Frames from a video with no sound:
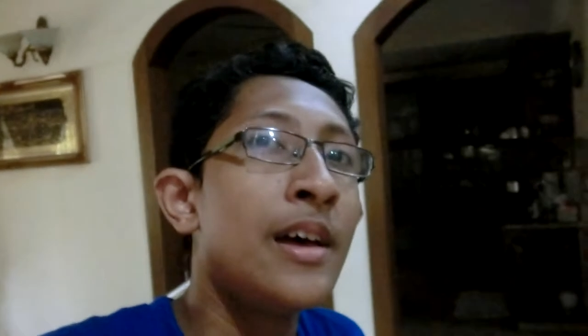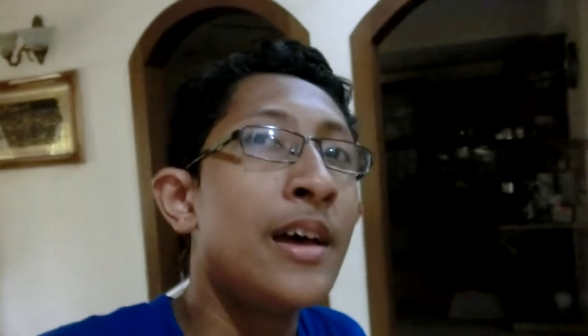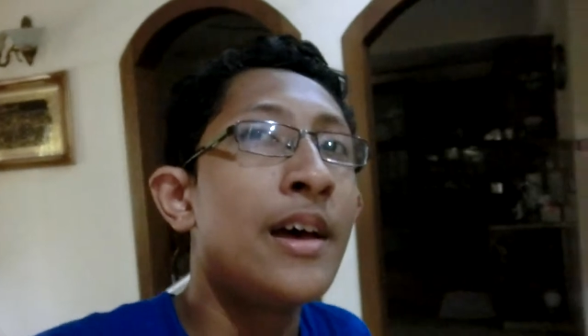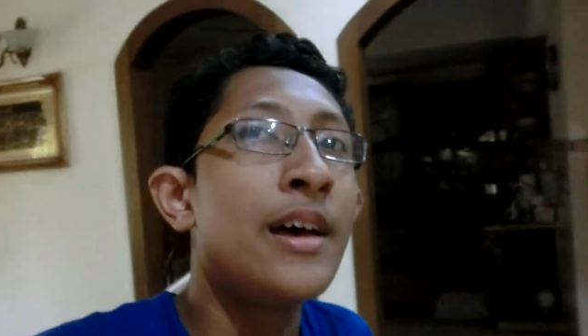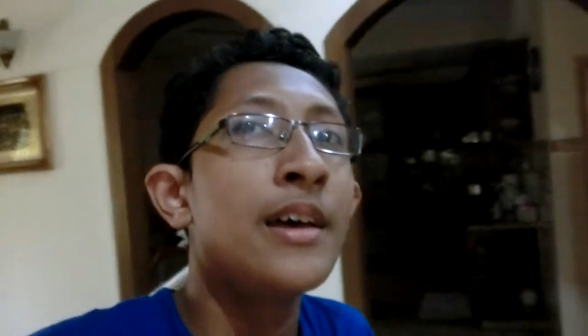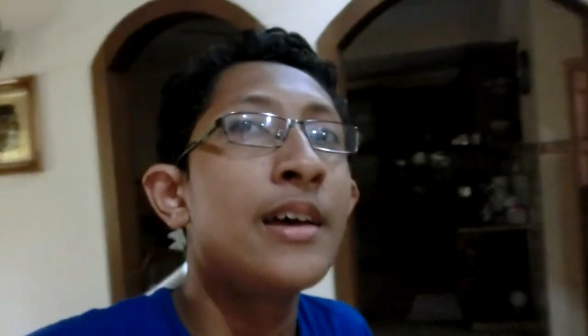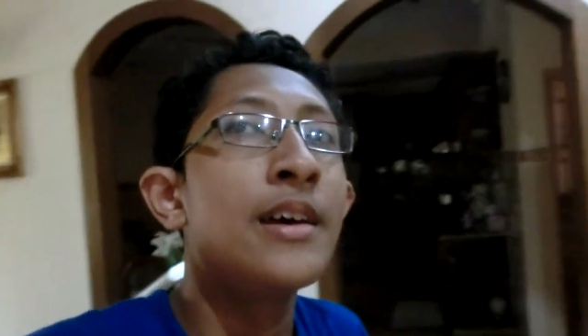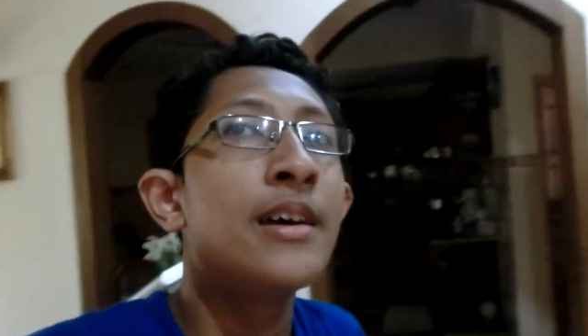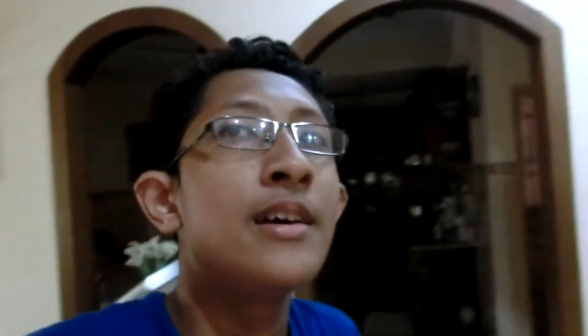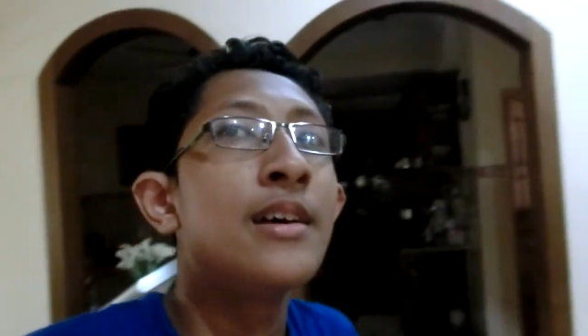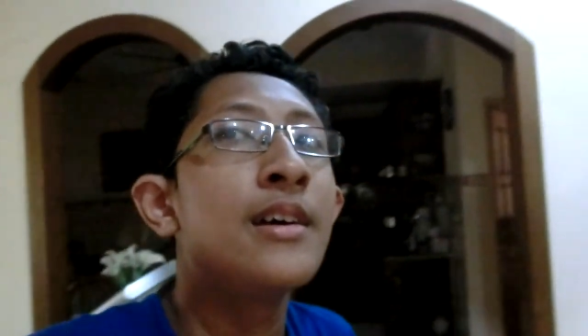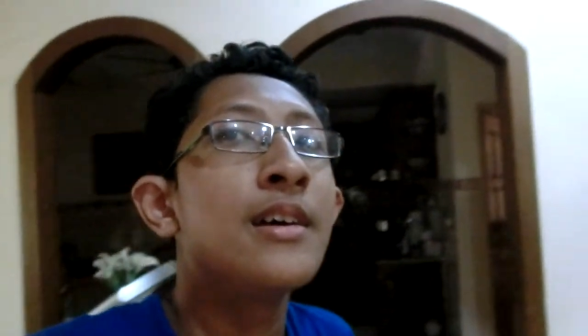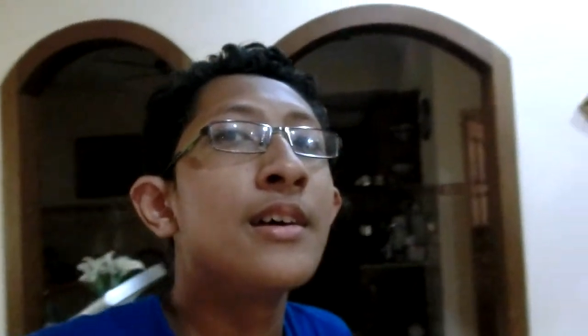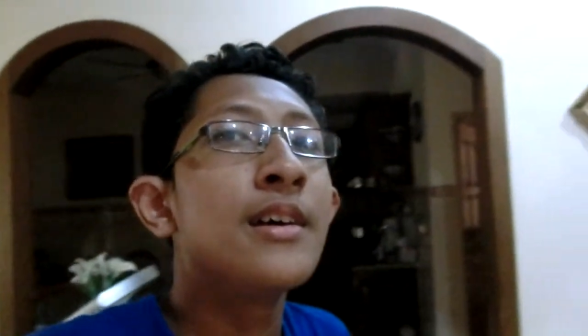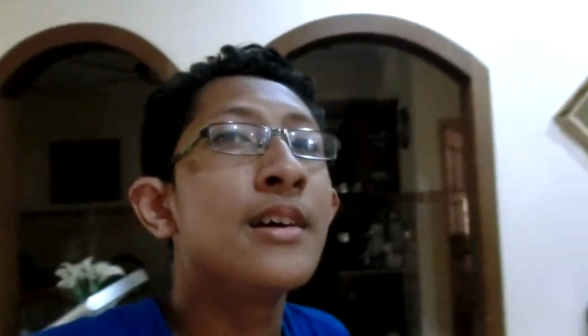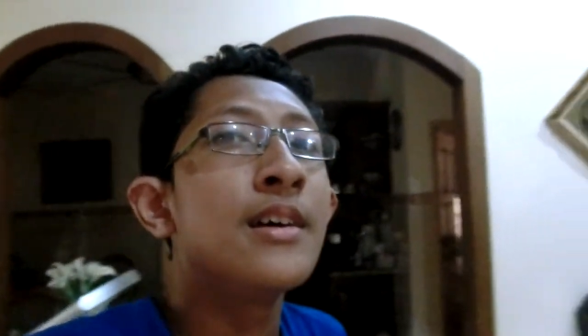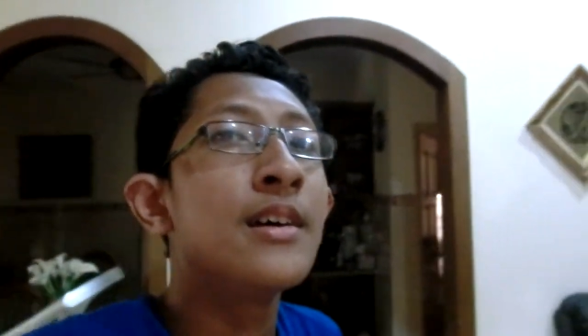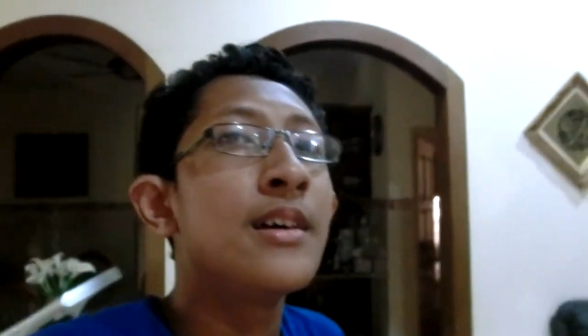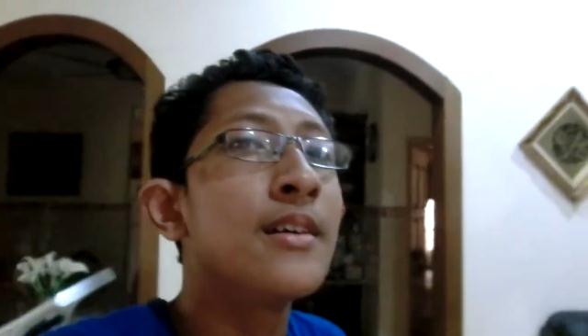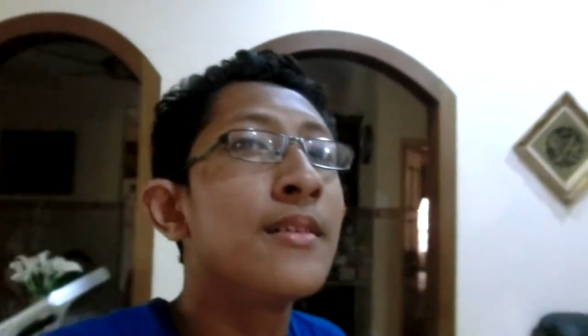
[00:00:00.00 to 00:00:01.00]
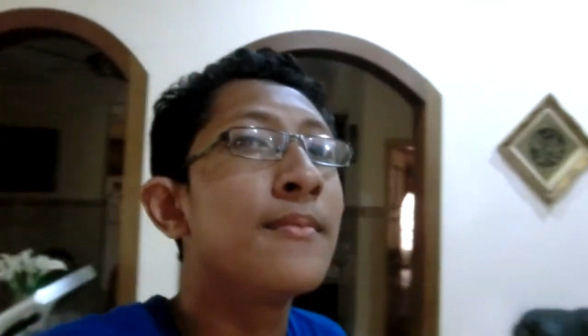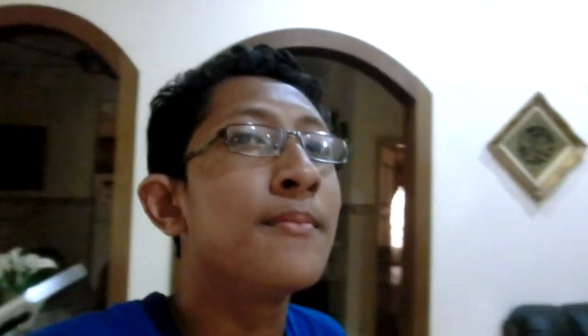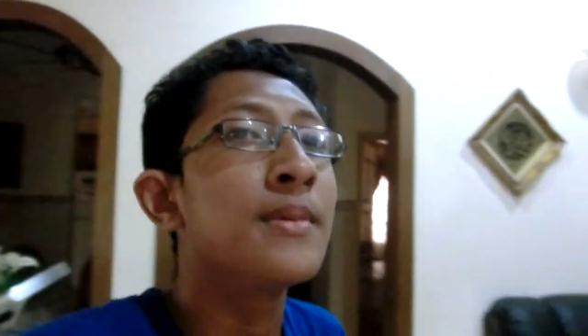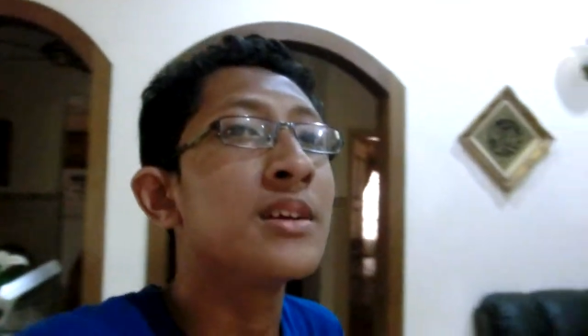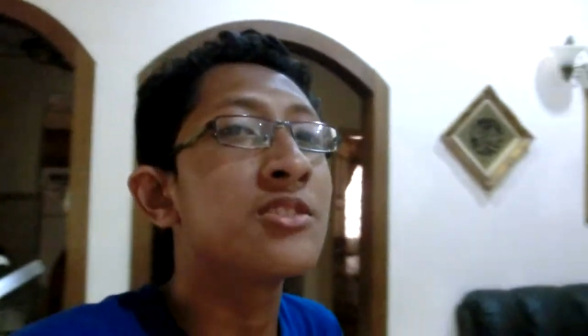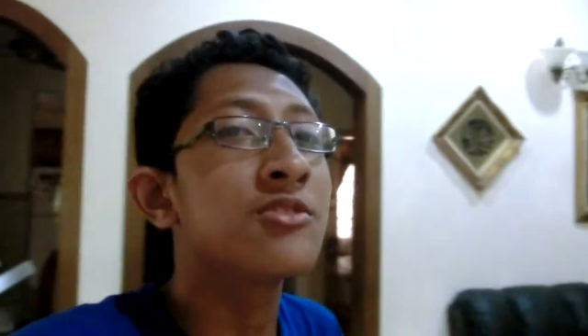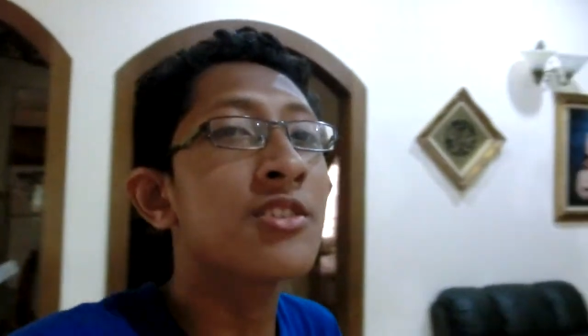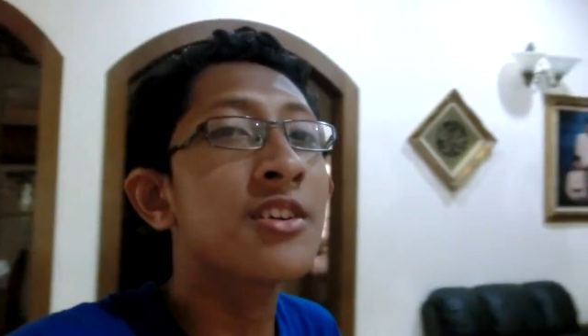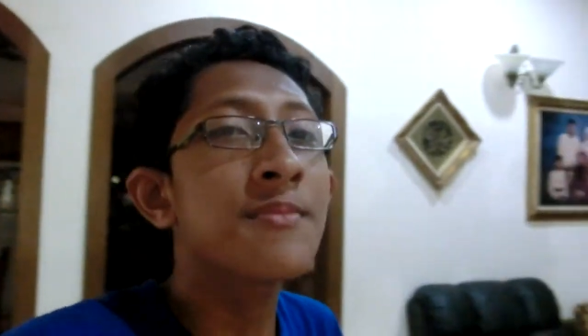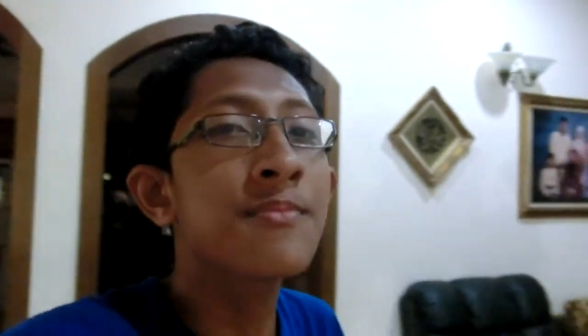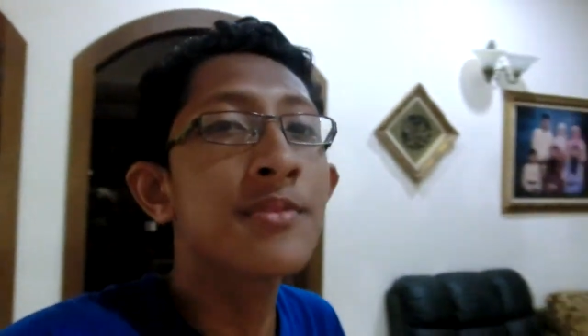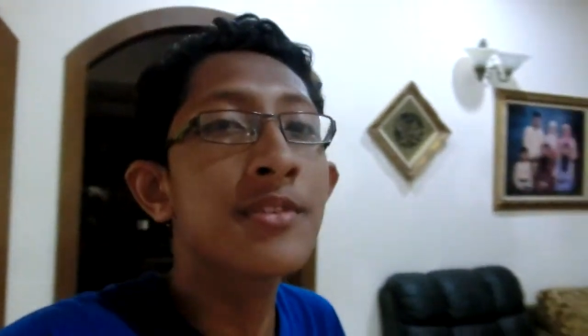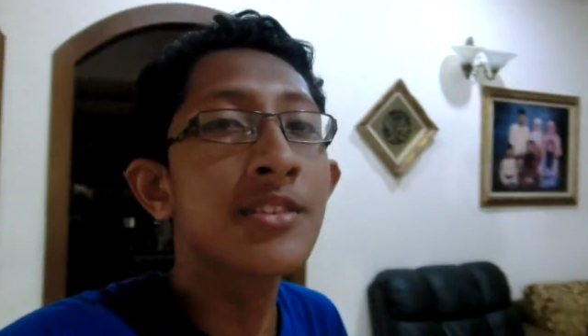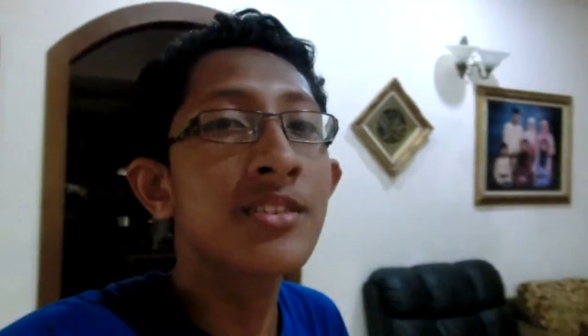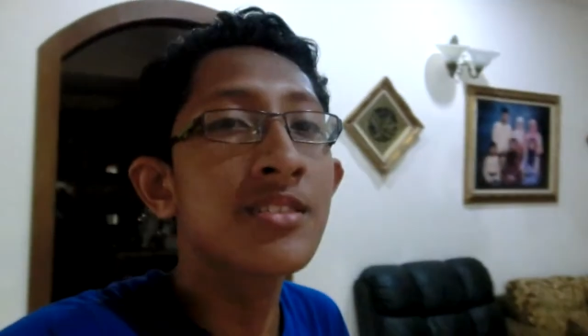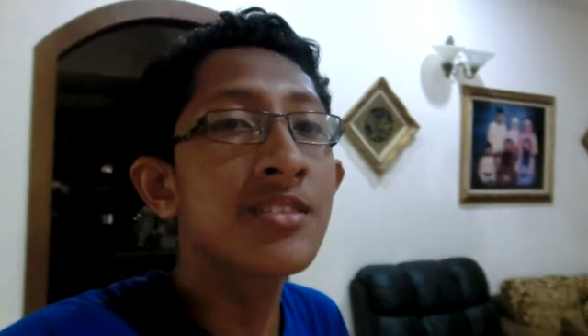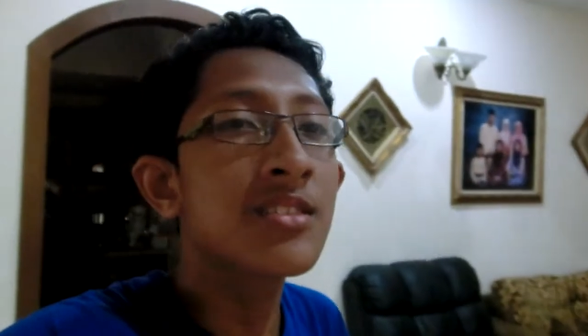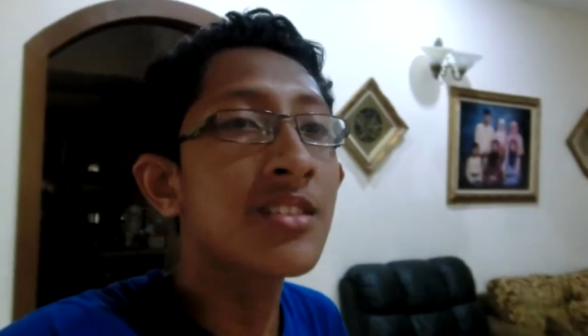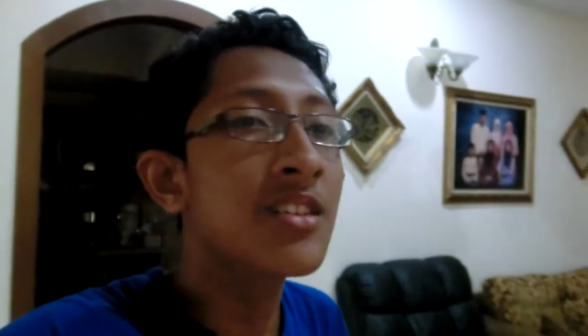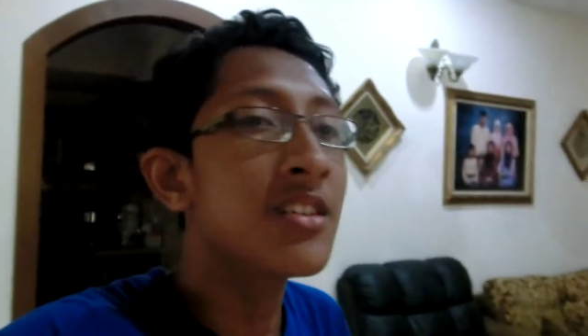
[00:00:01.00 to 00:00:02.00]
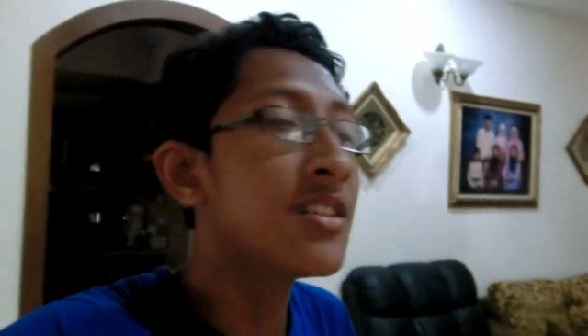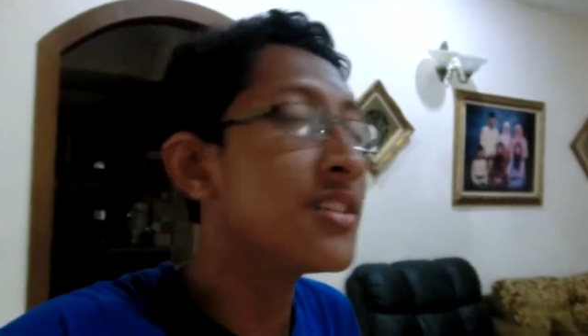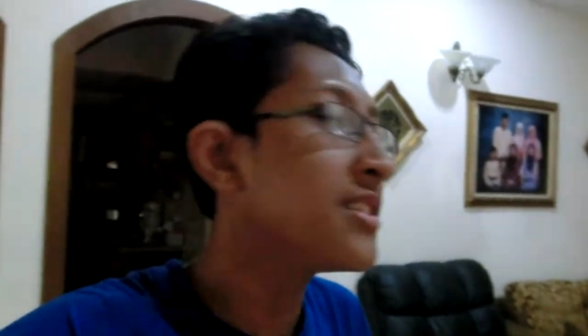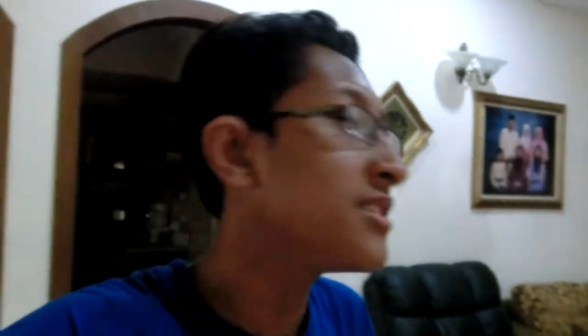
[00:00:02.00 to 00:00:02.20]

Uh, my tripod is gone.